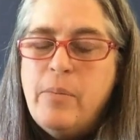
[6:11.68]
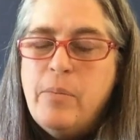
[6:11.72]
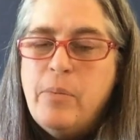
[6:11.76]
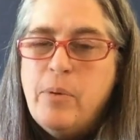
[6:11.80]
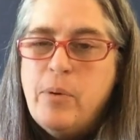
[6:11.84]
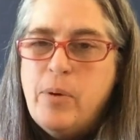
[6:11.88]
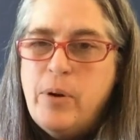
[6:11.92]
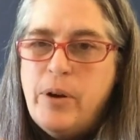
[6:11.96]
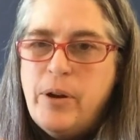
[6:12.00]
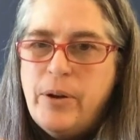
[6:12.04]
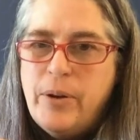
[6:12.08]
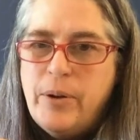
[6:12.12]

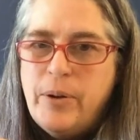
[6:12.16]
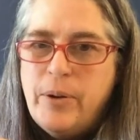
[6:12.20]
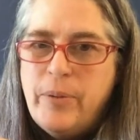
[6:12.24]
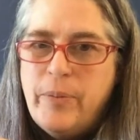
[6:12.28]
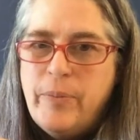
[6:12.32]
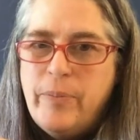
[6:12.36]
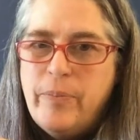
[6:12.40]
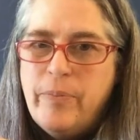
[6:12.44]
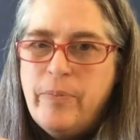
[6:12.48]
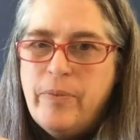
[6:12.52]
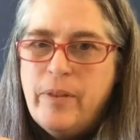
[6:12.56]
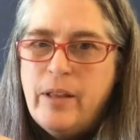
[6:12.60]
Boyl.
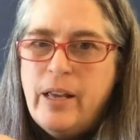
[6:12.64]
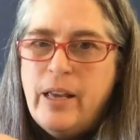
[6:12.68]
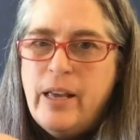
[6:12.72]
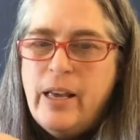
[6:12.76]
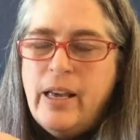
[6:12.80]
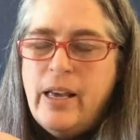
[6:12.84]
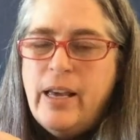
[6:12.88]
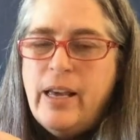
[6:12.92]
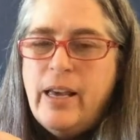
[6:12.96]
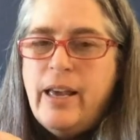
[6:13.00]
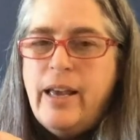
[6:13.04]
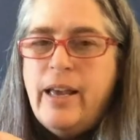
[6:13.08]

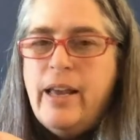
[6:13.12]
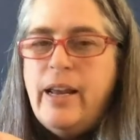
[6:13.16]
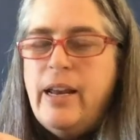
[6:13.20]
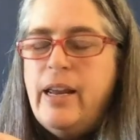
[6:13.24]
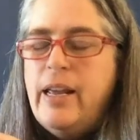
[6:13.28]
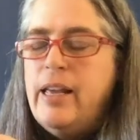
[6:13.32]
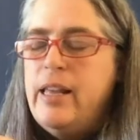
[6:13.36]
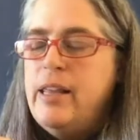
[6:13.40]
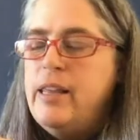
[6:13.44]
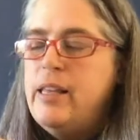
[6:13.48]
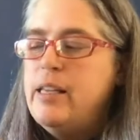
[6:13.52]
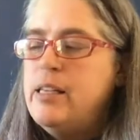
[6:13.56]
And
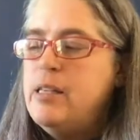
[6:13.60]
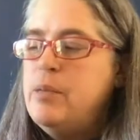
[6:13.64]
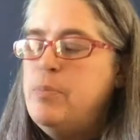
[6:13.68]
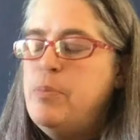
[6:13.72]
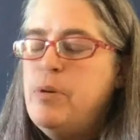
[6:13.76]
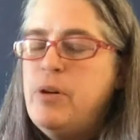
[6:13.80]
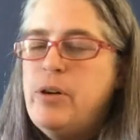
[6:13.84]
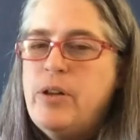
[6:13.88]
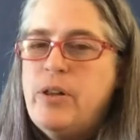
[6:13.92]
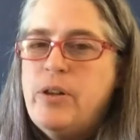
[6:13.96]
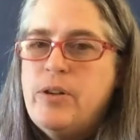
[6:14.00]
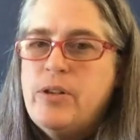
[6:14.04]
in this
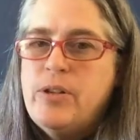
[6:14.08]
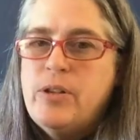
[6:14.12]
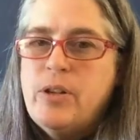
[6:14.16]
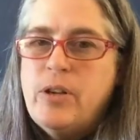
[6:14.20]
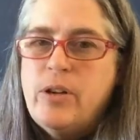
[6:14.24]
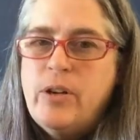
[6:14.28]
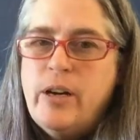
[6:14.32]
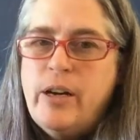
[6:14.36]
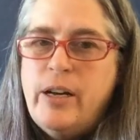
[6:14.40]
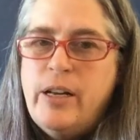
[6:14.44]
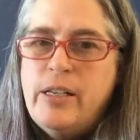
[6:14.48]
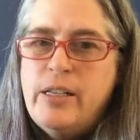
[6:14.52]
book, there's
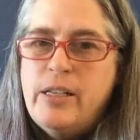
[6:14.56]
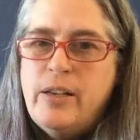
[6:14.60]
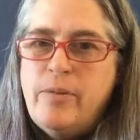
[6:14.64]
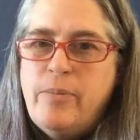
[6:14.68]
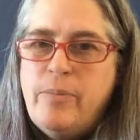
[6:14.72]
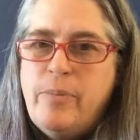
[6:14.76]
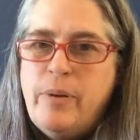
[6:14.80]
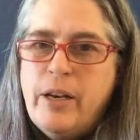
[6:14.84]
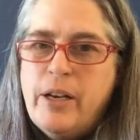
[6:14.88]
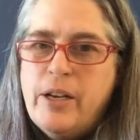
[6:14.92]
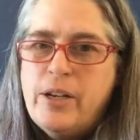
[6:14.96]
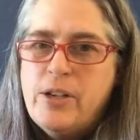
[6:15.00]
all kinds
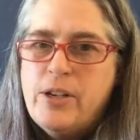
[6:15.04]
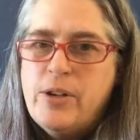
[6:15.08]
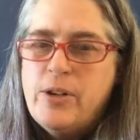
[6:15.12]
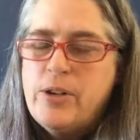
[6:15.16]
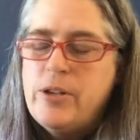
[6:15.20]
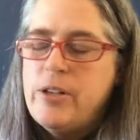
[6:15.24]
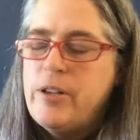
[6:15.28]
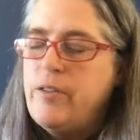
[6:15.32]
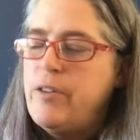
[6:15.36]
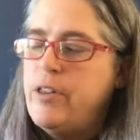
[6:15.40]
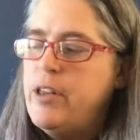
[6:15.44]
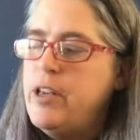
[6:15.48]
of
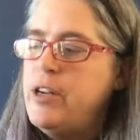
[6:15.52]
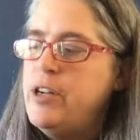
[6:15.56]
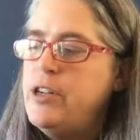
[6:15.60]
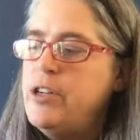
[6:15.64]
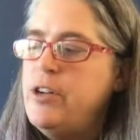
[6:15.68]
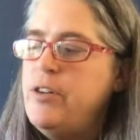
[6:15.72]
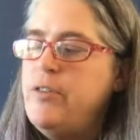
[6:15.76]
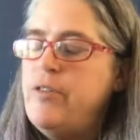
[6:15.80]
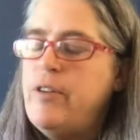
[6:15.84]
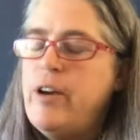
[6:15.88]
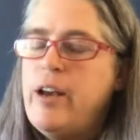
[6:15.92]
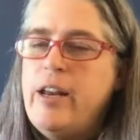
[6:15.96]
pictures of things
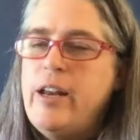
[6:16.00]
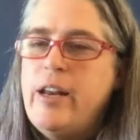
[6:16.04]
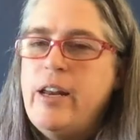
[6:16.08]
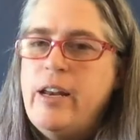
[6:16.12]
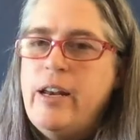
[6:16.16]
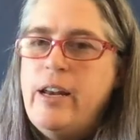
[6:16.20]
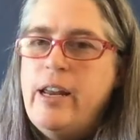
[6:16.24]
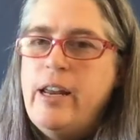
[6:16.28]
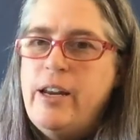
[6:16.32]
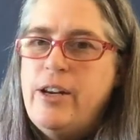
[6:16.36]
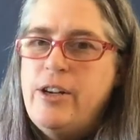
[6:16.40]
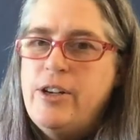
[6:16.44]
you find in
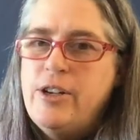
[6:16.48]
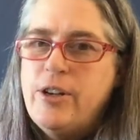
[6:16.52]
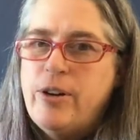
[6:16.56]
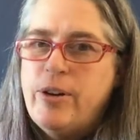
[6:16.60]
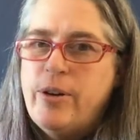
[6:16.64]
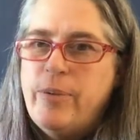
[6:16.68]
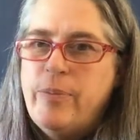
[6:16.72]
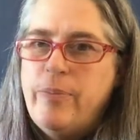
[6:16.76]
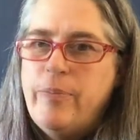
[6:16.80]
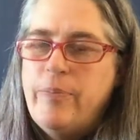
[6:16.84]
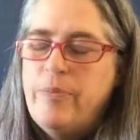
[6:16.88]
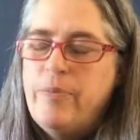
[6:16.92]

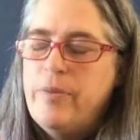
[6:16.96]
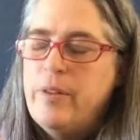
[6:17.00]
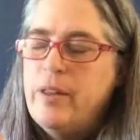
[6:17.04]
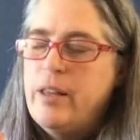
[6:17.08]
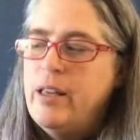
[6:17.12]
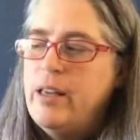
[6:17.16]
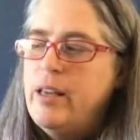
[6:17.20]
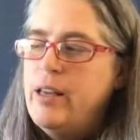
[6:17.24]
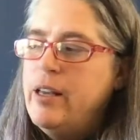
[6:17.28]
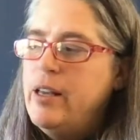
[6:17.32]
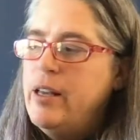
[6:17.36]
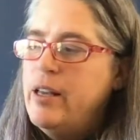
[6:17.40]
nature.
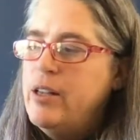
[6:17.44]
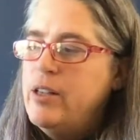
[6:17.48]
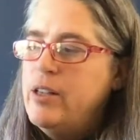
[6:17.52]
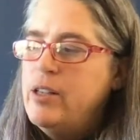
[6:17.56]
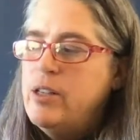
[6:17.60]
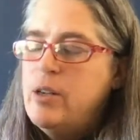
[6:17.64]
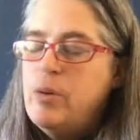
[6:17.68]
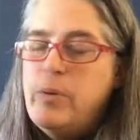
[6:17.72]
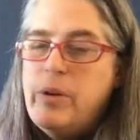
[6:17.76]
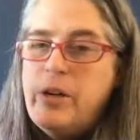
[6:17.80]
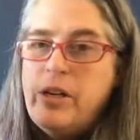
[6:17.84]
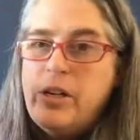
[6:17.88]

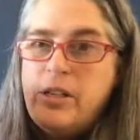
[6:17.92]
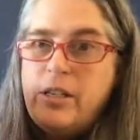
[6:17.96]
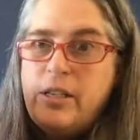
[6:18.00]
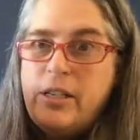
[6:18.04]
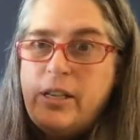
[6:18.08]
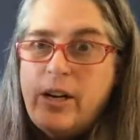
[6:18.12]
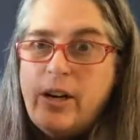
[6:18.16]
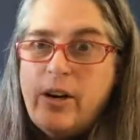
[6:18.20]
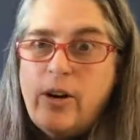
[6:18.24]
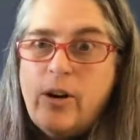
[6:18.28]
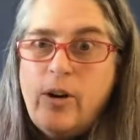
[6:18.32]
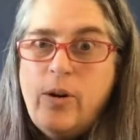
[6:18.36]
So we just
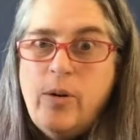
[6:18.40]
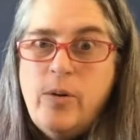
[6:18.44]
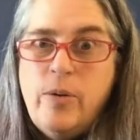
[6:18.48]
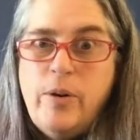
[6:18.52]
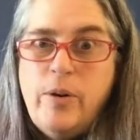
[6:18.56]
did our own